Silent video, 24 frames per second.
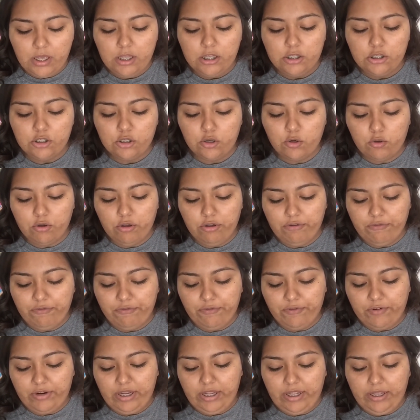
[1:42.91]
It's oil
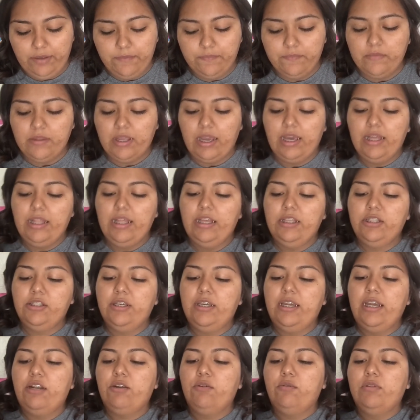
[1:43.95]
free. I like to
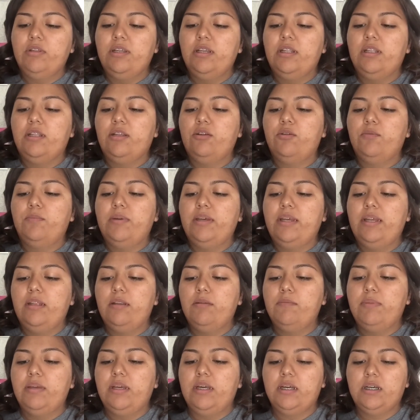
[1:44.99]
get only a little
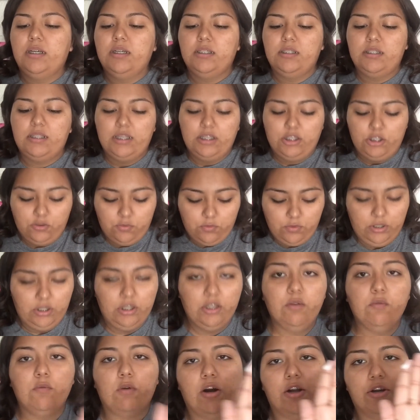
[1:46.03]
bit because it's really
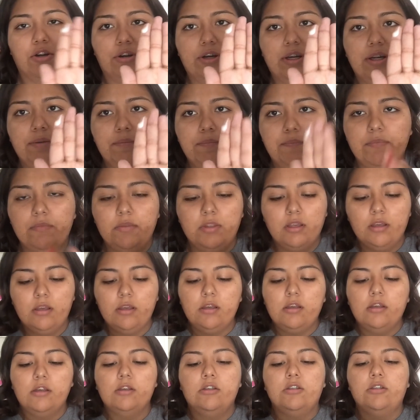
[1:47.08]
watery.
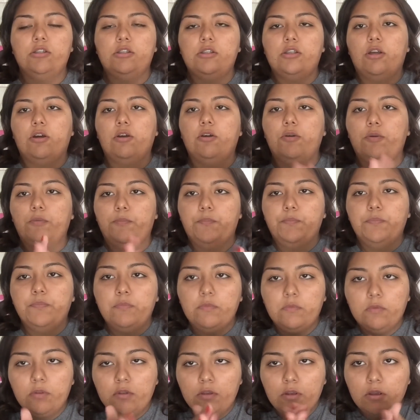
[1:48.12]
So
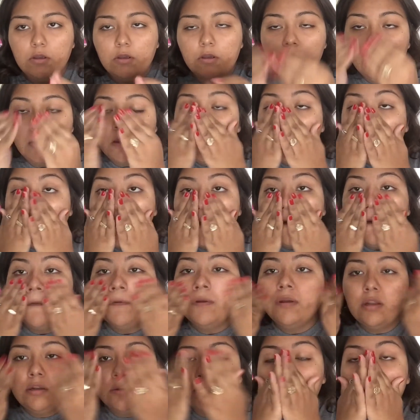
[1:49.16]
I'm
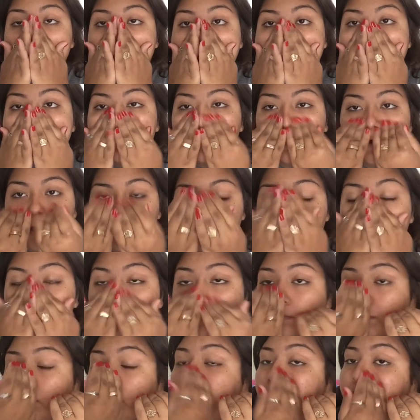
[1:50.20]
gonna put it all
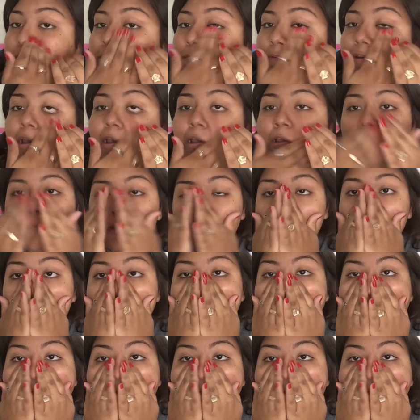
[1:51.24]
over my face.